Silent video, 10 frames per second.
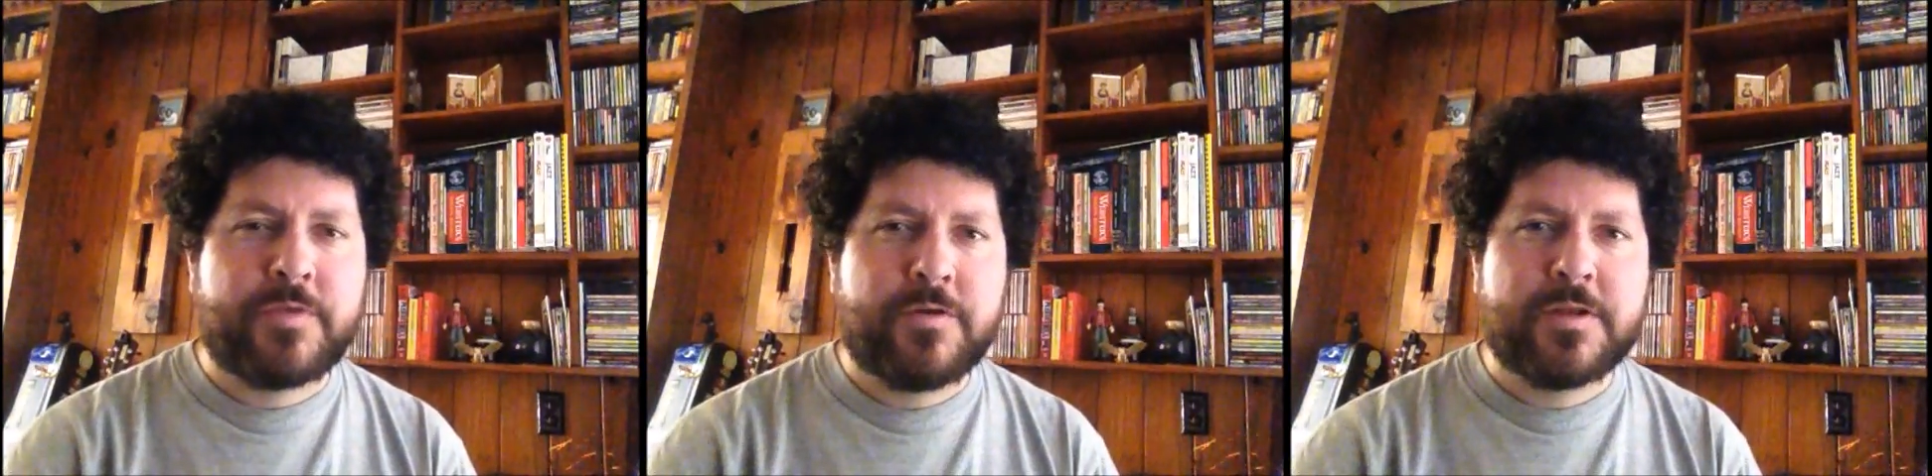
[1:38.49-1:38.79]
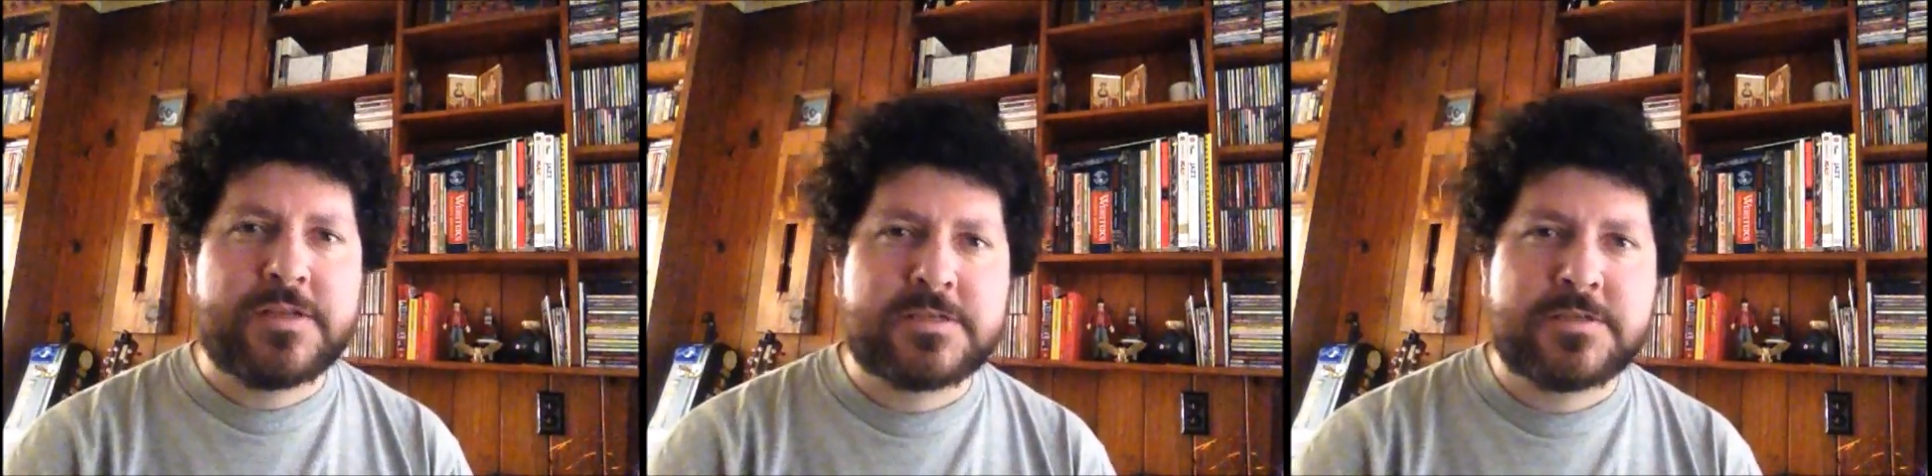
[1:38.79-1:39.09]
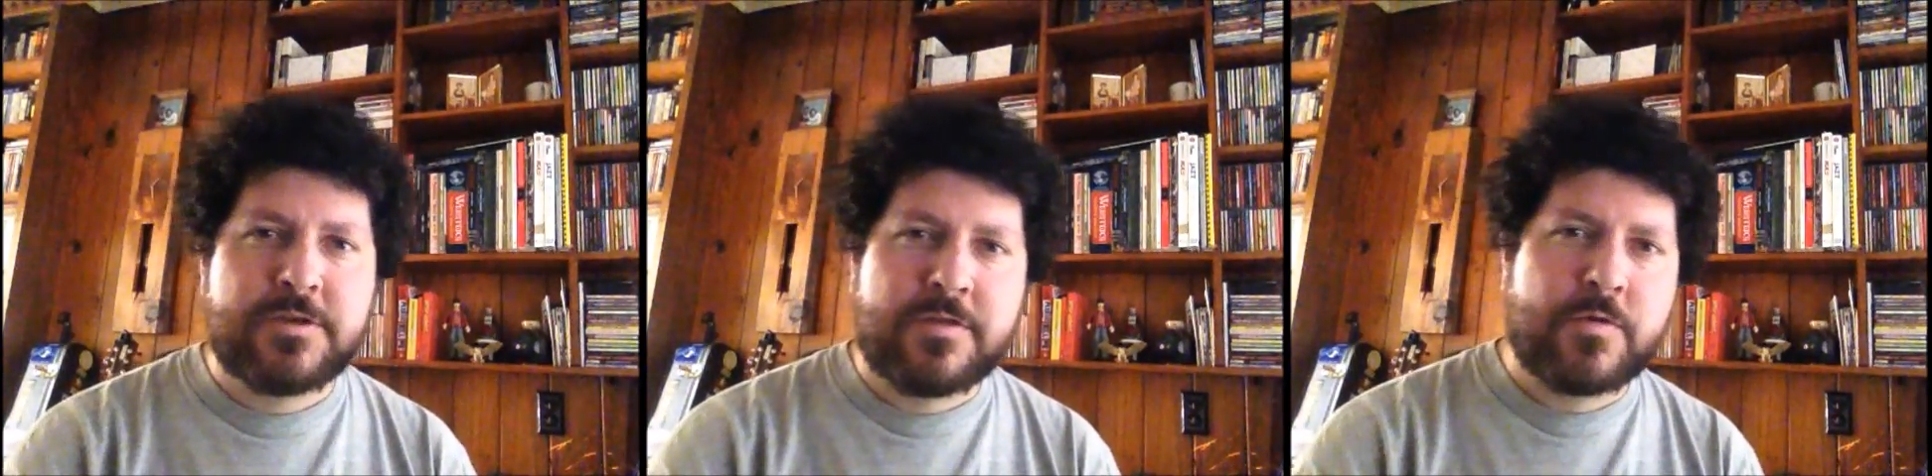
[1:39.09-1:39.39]
you can listen
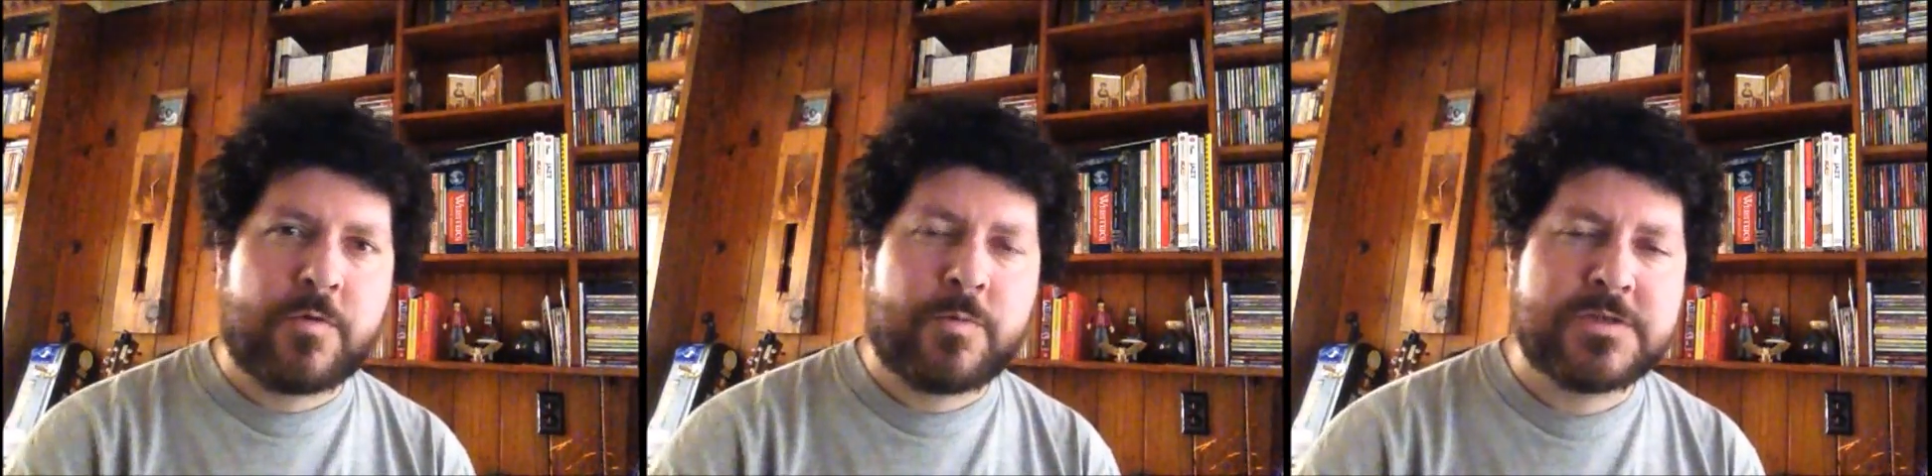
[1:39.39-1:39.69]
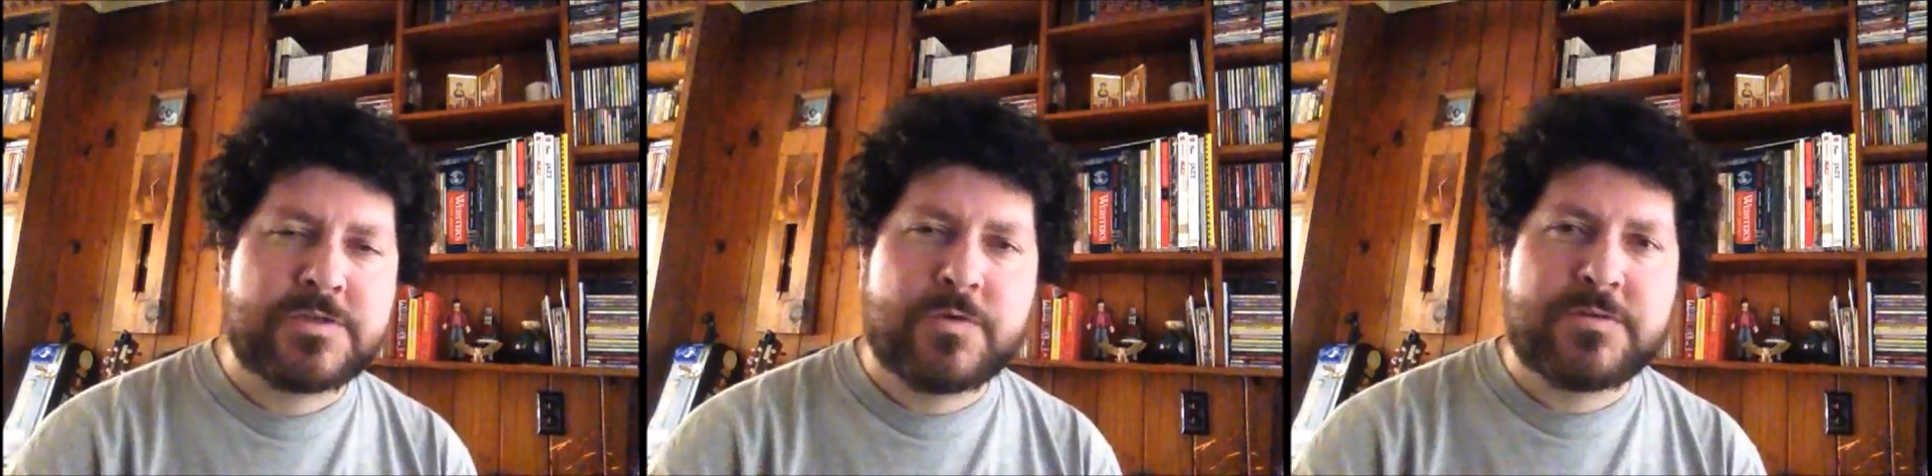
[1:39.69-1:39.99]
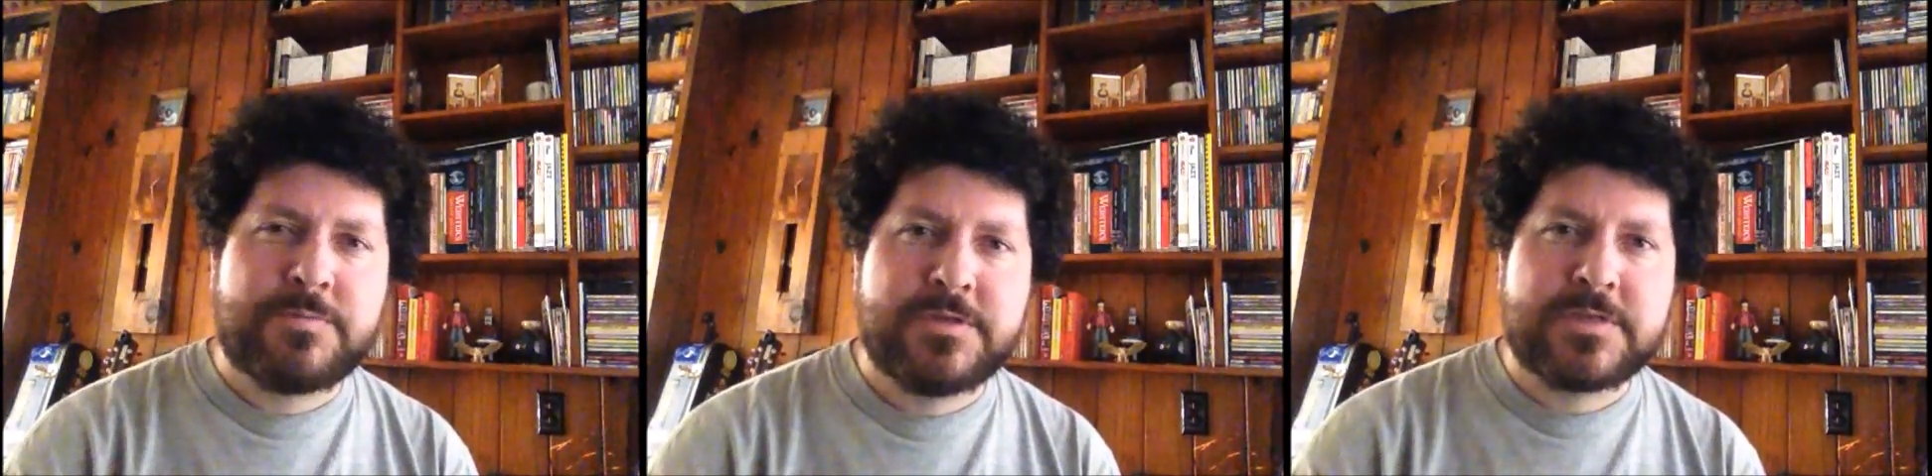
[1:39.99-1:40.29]
to the Northwest Georgia
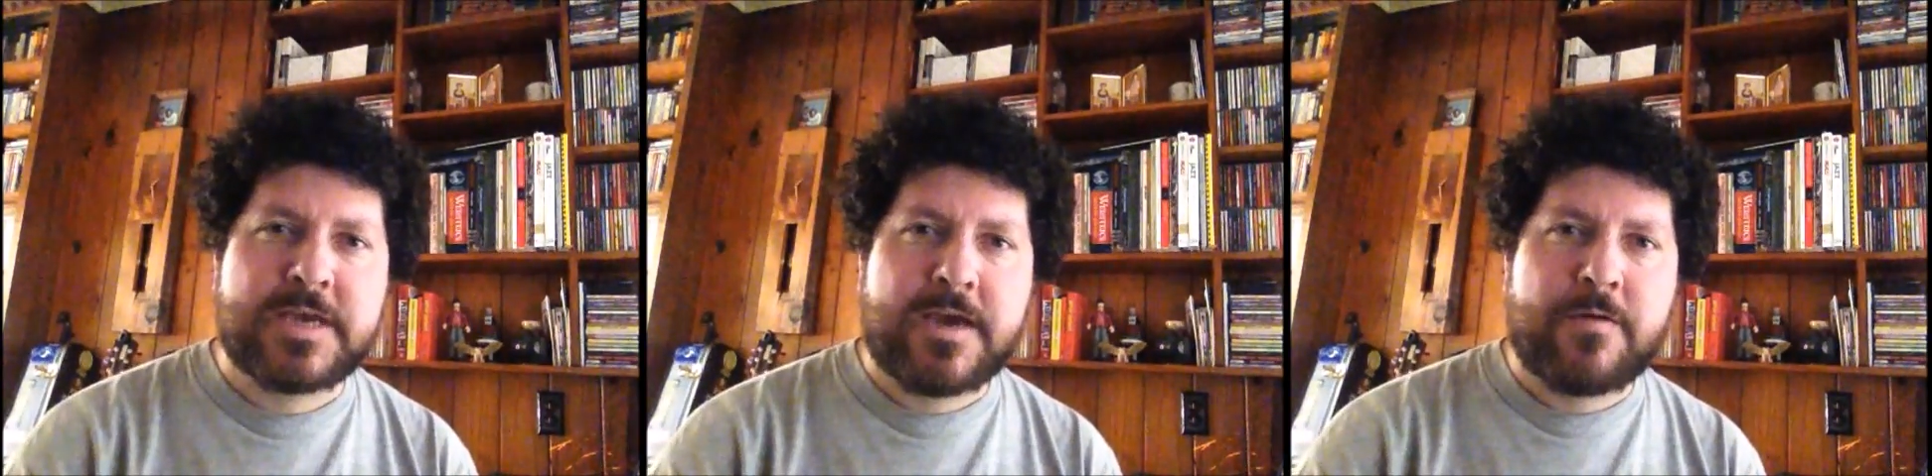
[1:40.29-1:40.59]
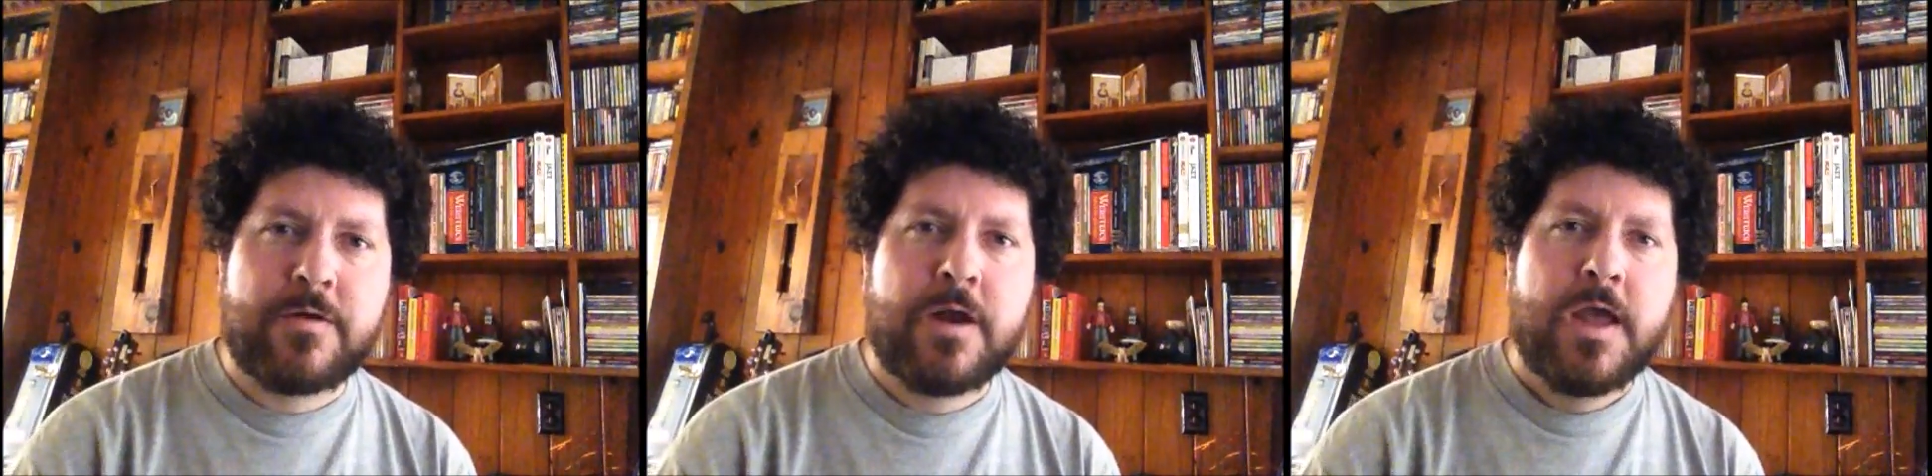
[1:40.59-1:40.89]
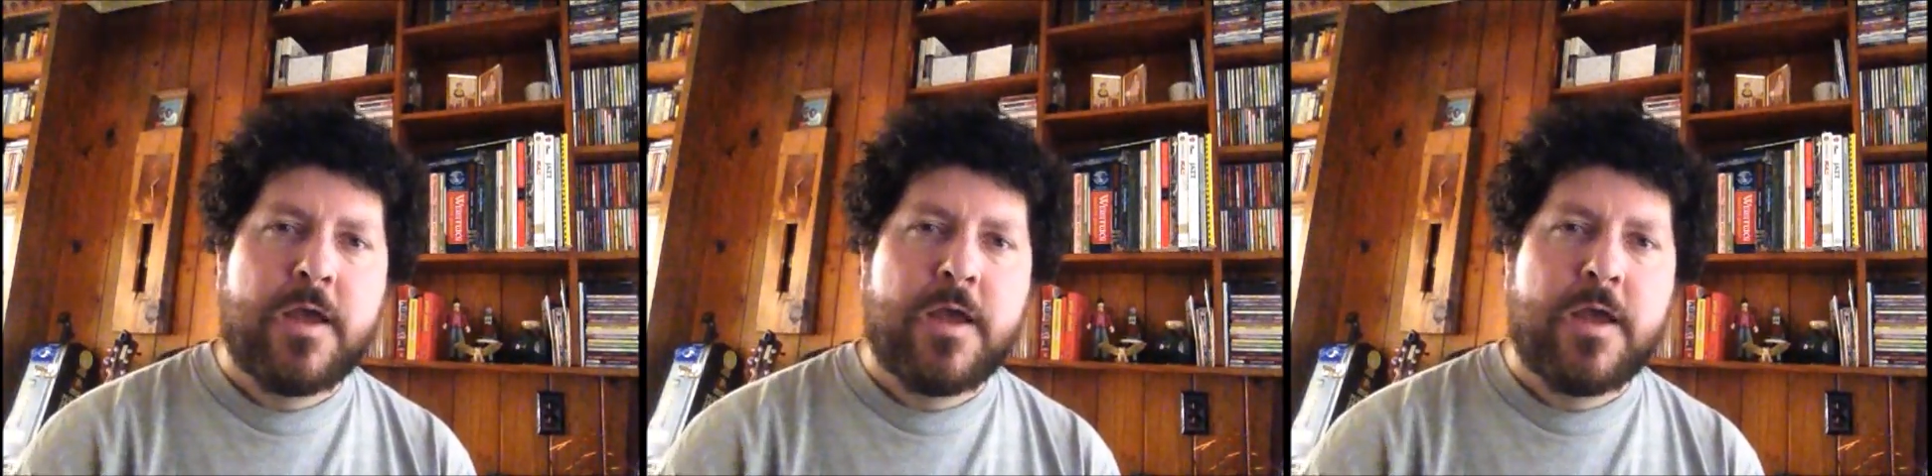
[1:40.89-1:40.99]
Music Hour,